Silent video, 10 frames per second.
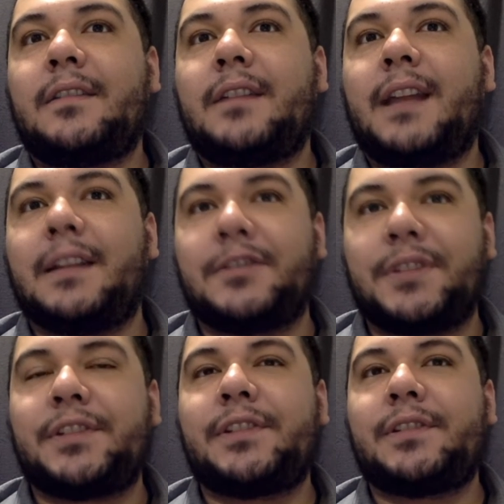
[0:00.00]
And
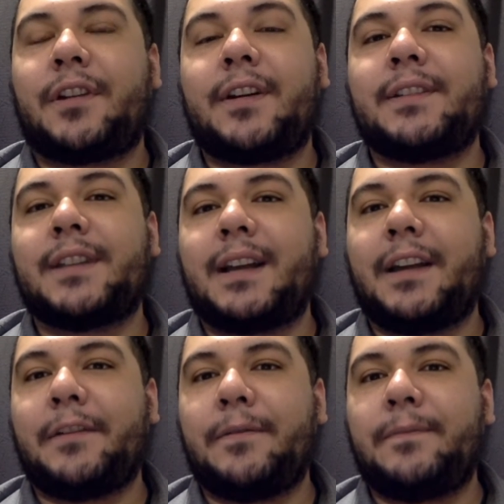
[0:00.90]
she's starting to
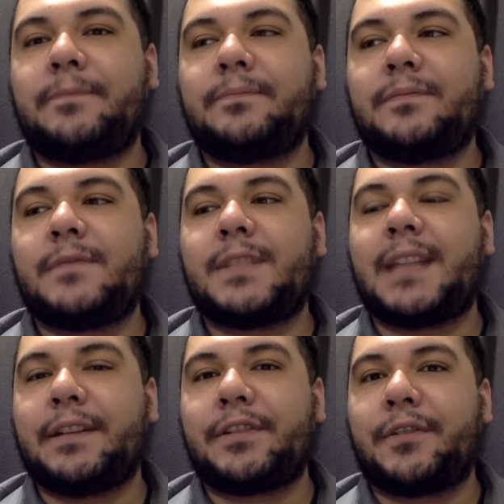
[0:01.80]
kind of
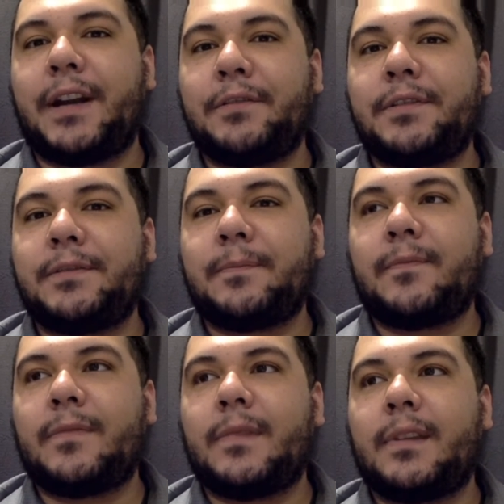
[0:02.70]
stand her ground.
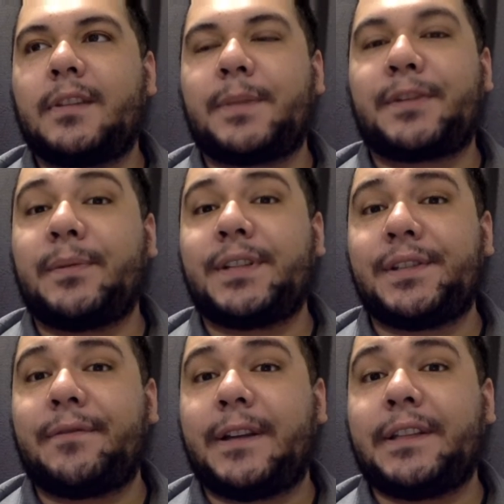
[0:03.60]
Especially when she's
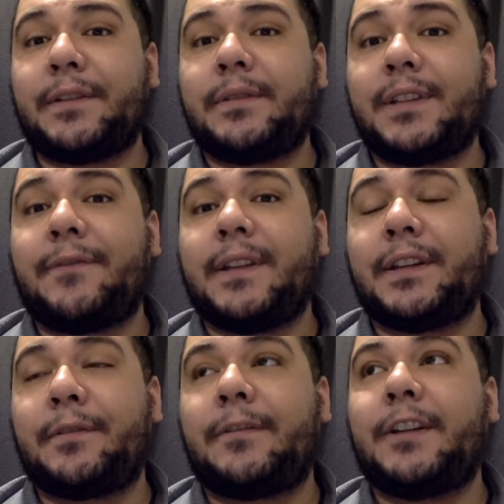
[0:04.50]
defending
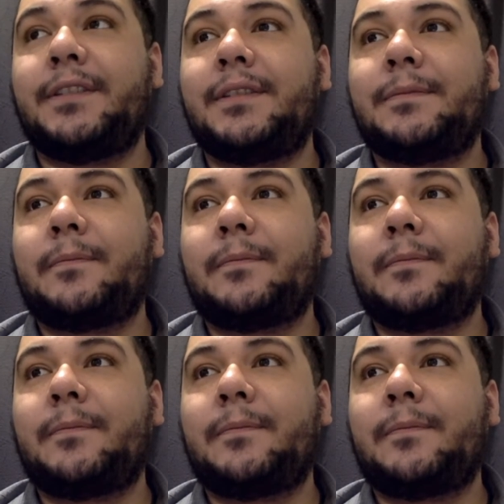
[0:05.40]
her friends.